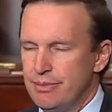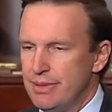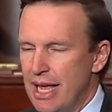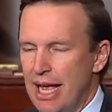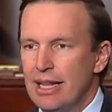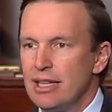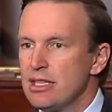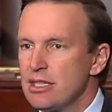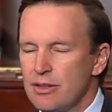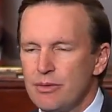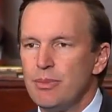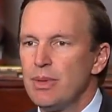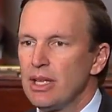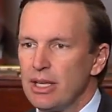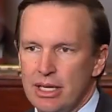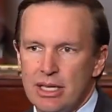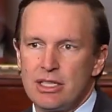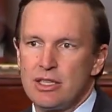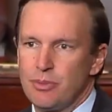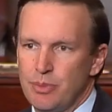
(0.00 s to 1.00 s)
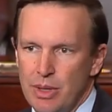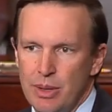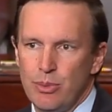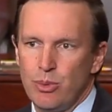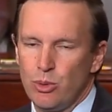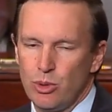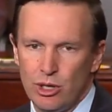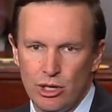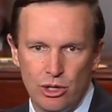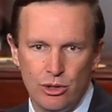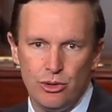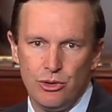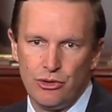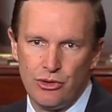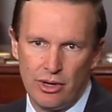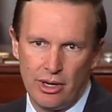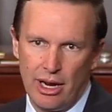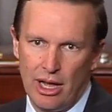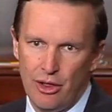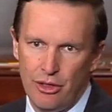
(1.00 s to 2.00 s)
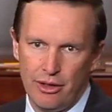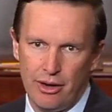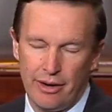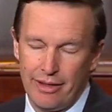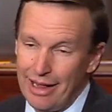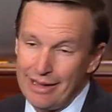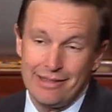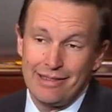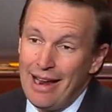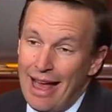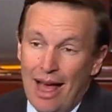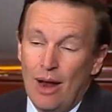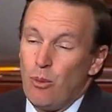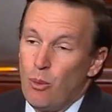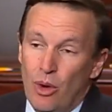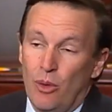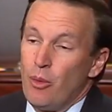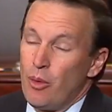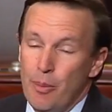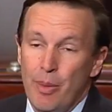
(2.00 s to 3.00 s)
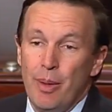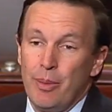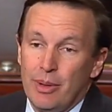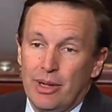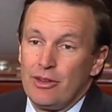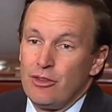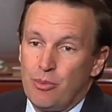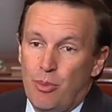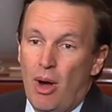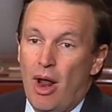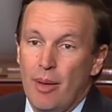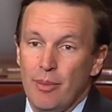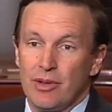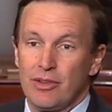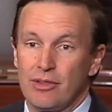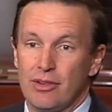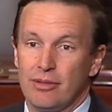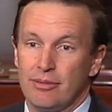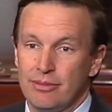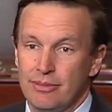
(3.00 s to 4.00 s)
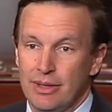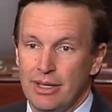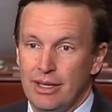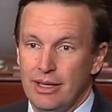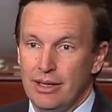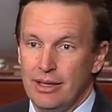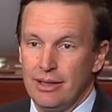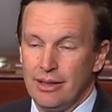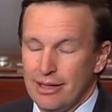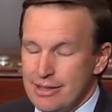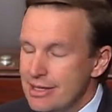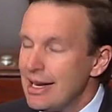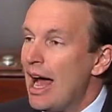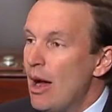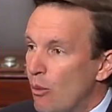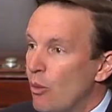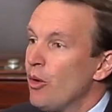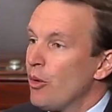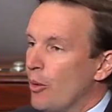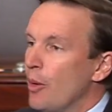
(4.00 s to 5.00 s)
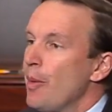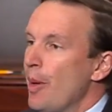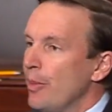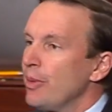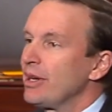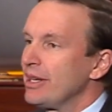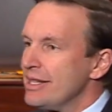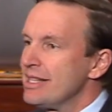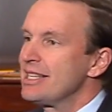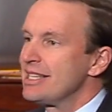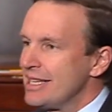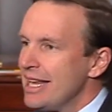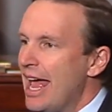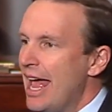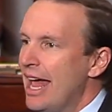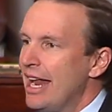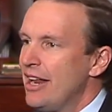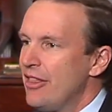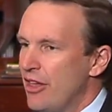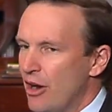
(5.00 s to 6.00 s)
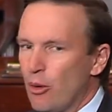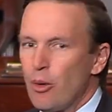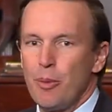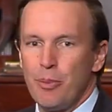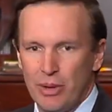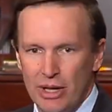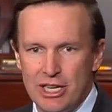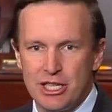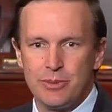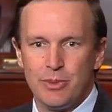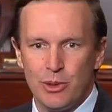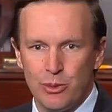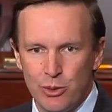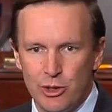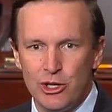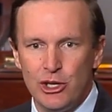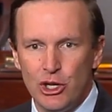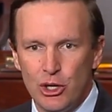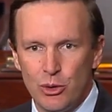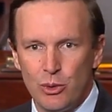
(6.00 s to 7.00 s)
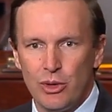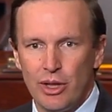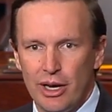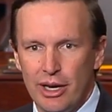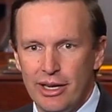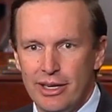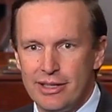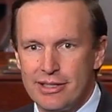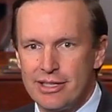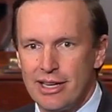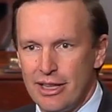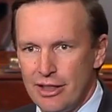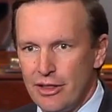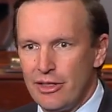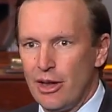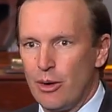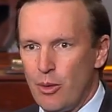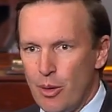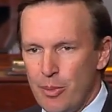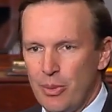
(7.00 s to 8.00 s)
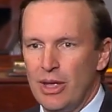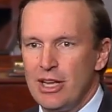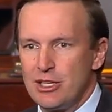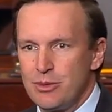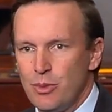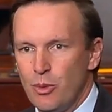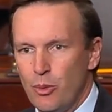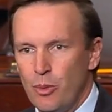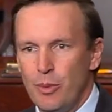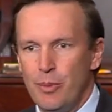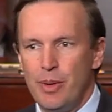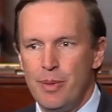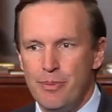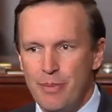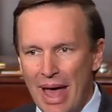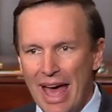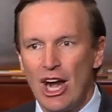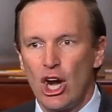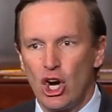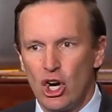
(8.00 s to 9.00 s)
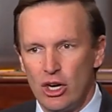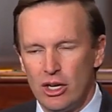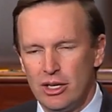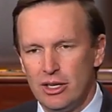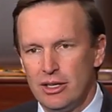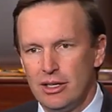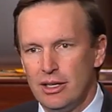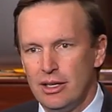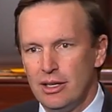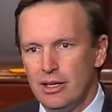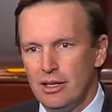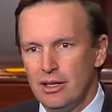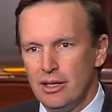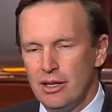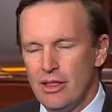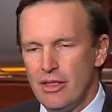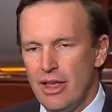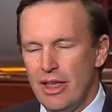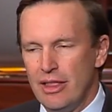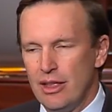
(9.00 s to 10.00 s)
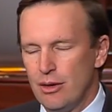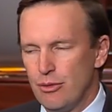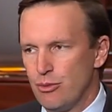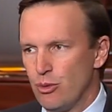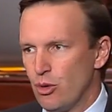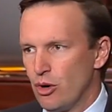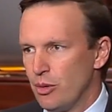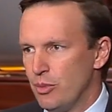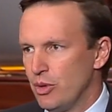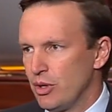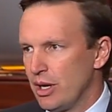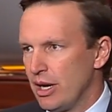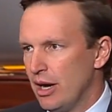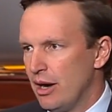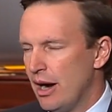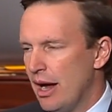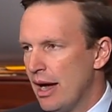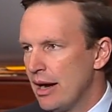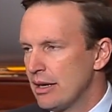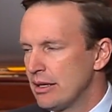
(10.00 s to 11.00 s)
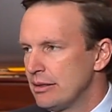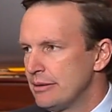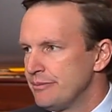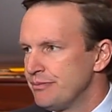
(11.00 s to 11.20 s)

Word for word: Tens of millions of people would lose their health care. That's not what Republicans promised. That's not what Republicans said their replacement would do. They said that their replacement would be better than the Affordable Care Act.